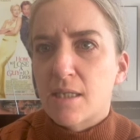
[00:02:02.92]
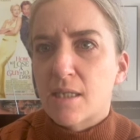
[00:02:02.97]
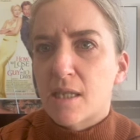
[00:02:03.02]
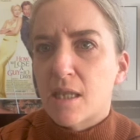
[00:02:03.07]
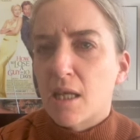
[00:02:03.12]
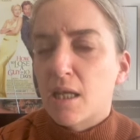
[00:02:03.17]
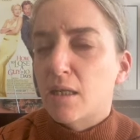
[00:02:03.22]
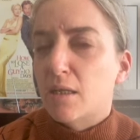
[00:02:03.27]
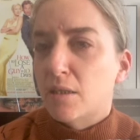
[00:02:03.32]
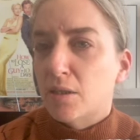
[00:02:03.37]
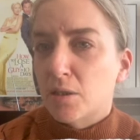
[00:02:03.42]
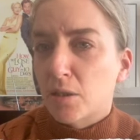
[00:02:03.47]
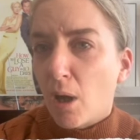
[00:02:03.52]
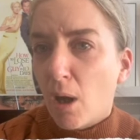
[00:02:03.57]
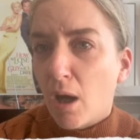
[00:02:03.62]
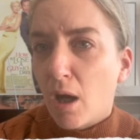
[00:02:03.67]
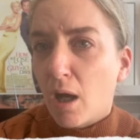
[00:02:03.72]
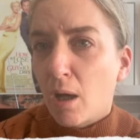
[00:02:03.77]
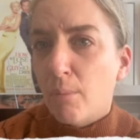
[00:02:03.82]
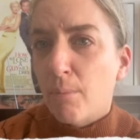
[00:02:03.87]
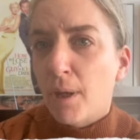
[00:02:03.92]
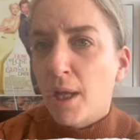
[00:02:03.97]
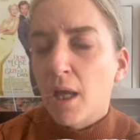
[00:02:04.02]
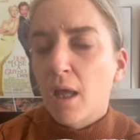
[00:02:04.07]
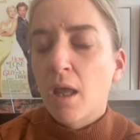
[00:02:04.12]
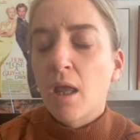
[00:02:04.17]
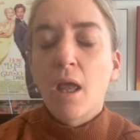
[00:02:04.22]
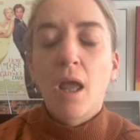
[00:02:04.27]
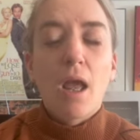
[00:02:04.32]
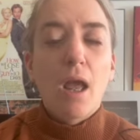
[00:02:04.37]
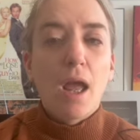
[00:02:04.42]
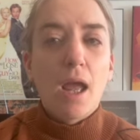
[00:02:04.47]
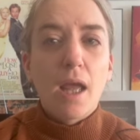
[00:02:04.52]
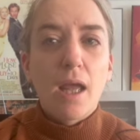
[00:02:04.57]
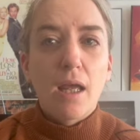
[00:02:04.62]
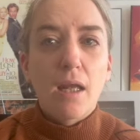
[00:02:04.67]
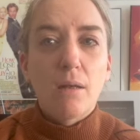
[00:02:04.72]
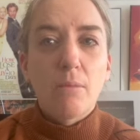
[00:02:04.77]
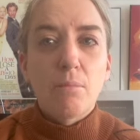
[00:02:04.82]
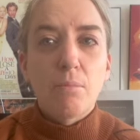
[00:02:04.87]
their job
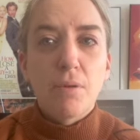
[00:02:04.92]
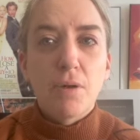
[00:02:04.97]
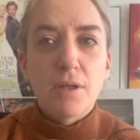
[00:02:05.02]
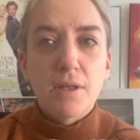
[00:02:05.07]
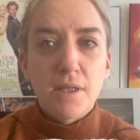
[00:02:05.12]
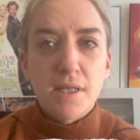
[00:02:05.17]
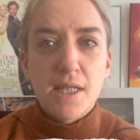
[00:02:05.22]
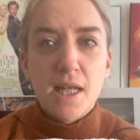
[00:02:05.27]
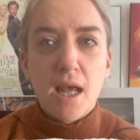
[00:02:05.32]
and puts